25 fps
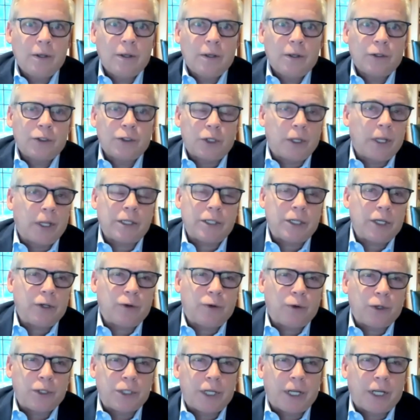So that's
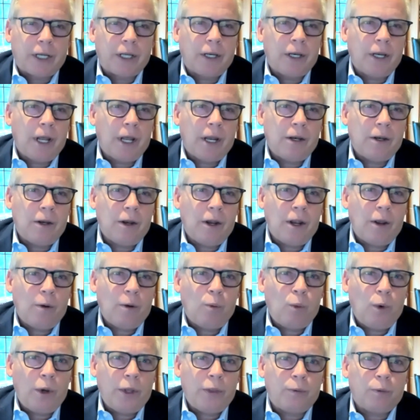interesting. And
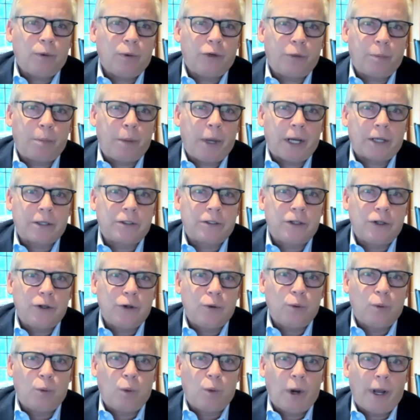with respect
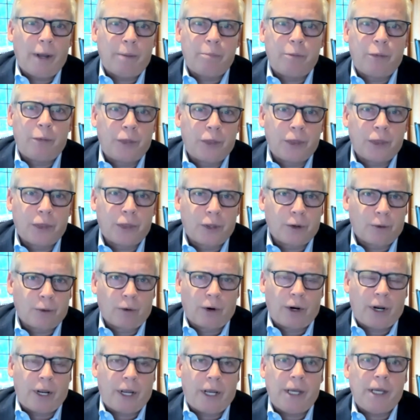to
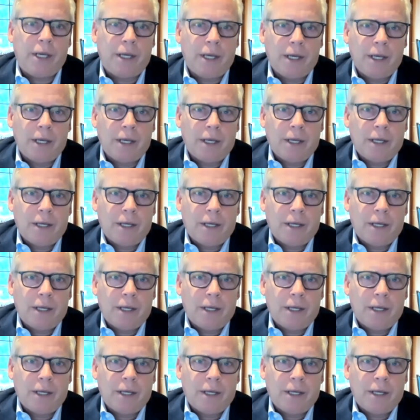Web3,